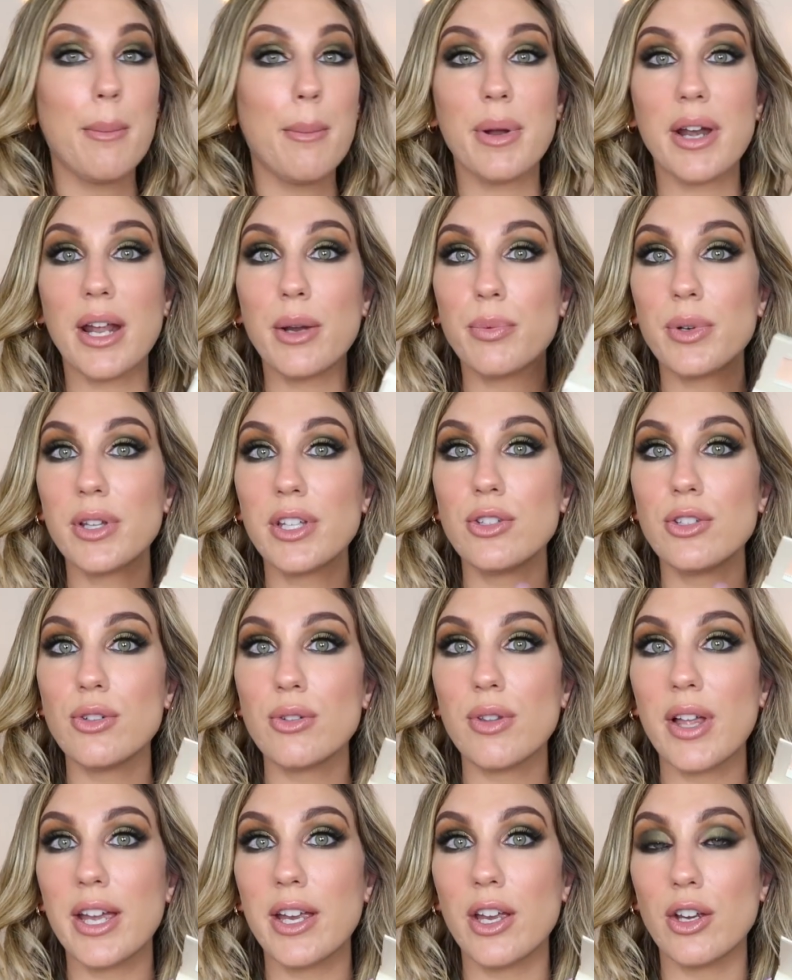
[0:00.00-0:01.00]
But I really
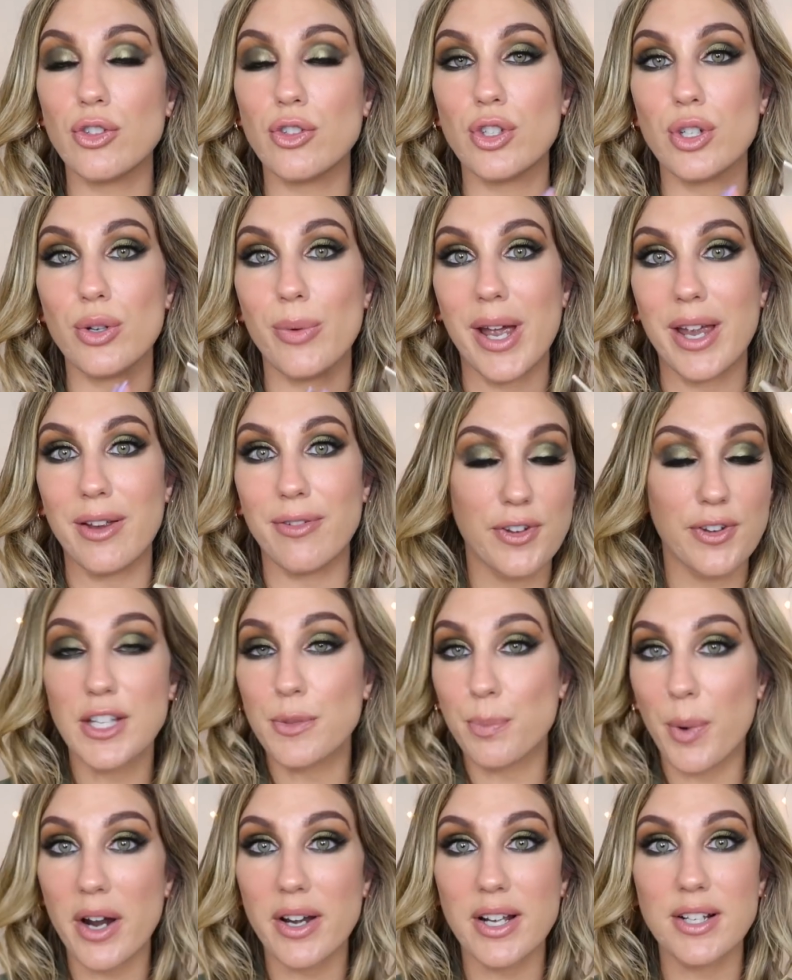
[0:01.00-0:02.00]
do like Jouer
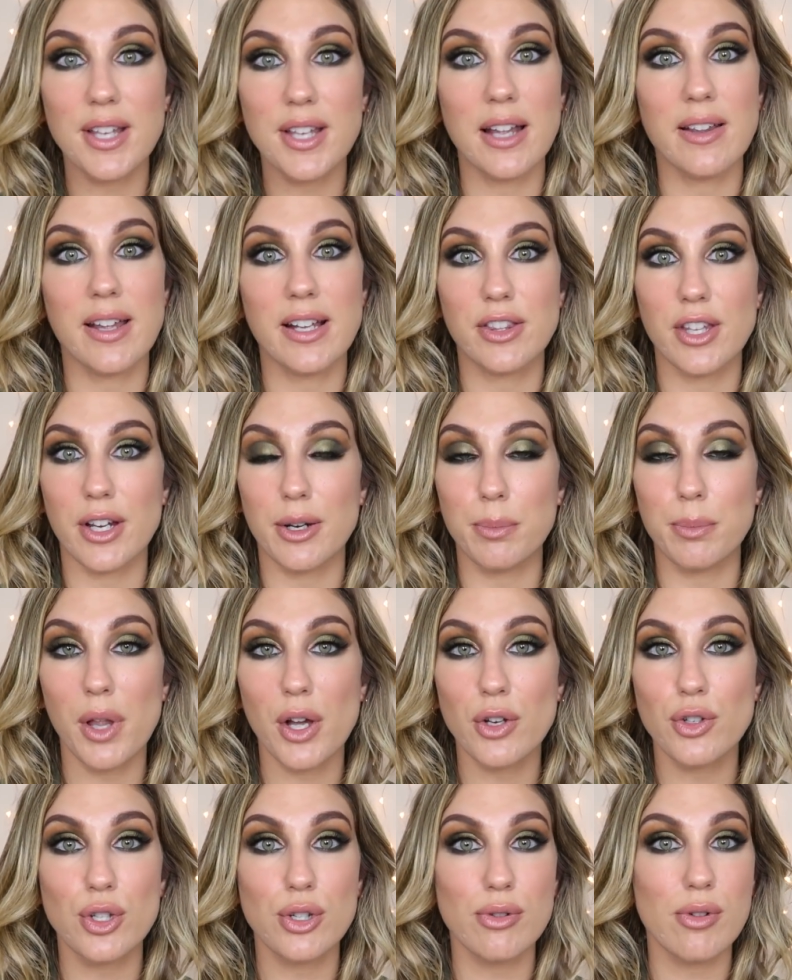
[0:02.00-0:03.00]
face products. I like their
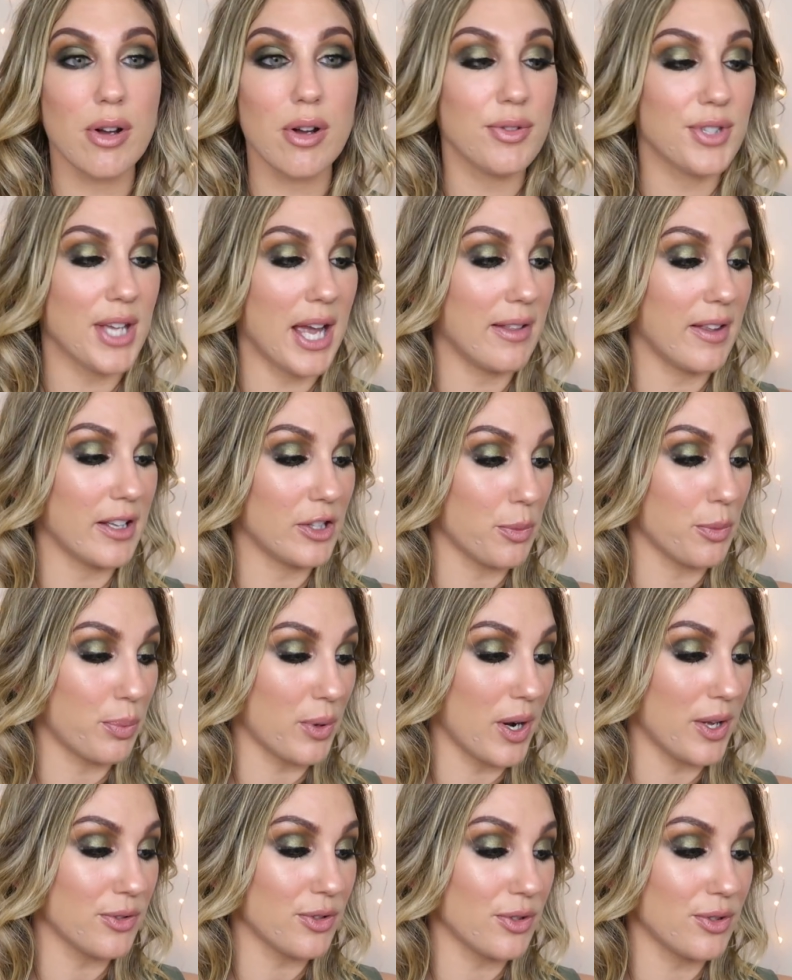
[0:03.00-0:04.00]
blush duos, I like the
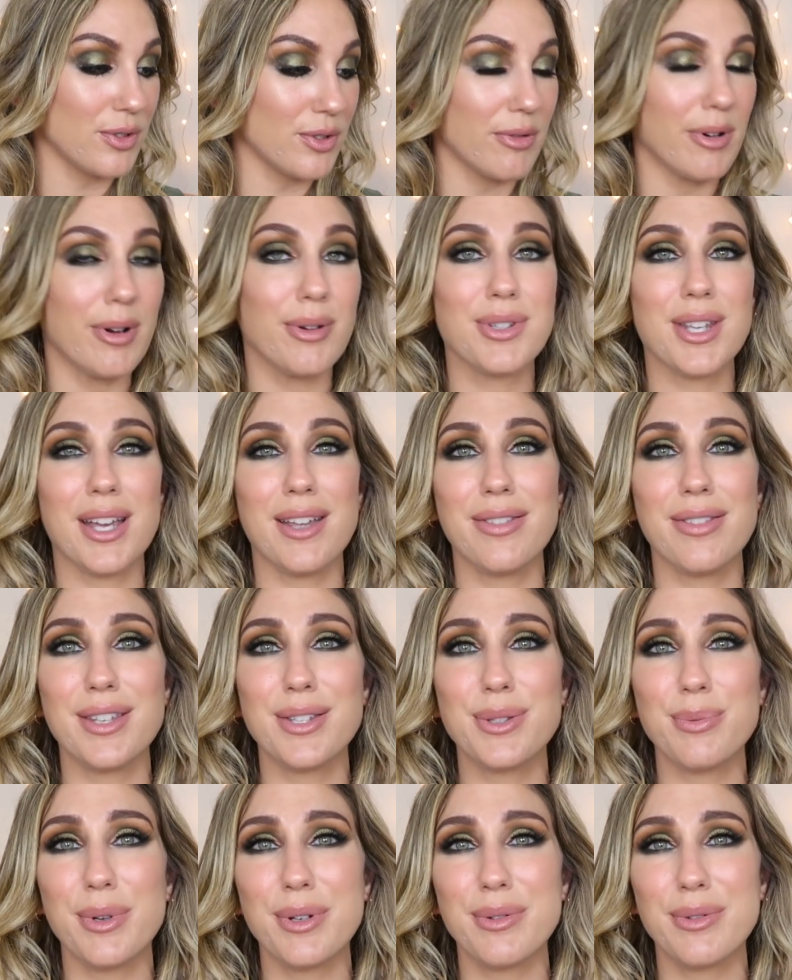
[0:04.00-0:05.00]
bronzer duos, and
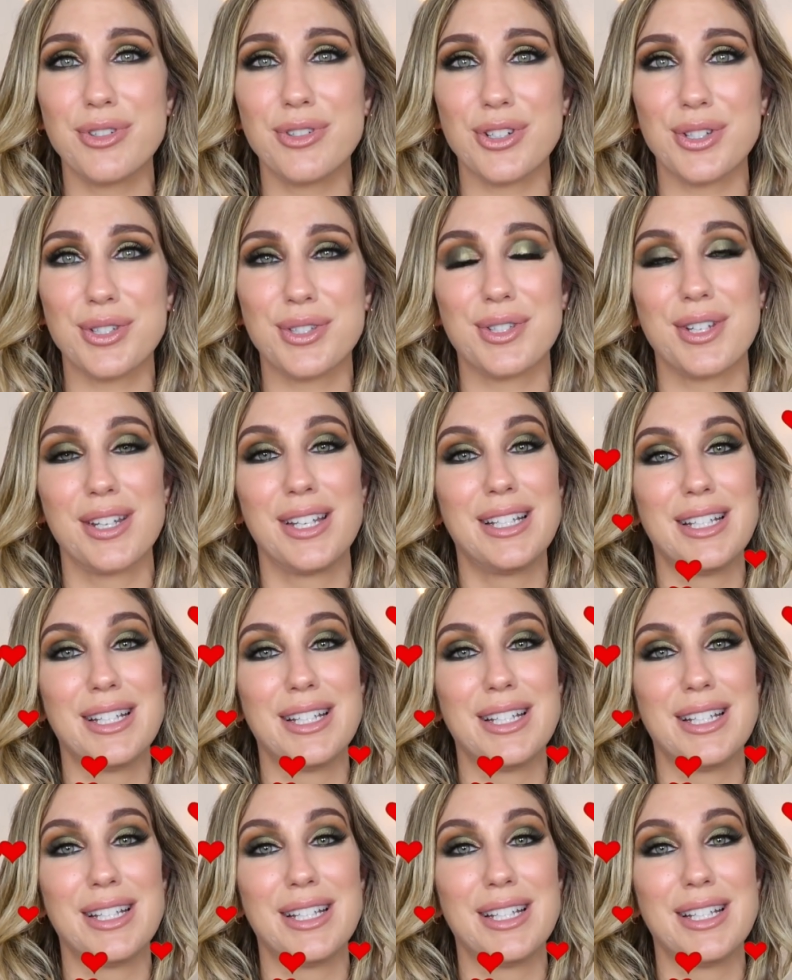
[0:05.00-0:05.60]
this one just,